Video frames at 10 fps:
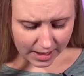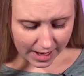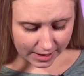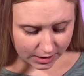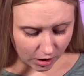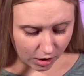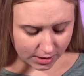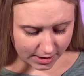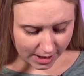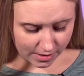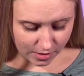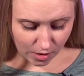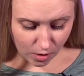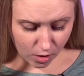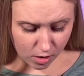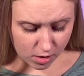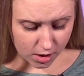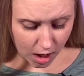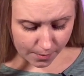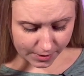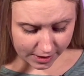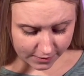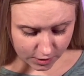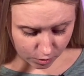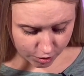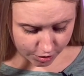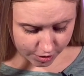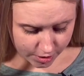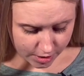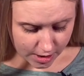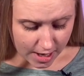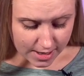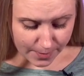and called together the whole company of soldiers. They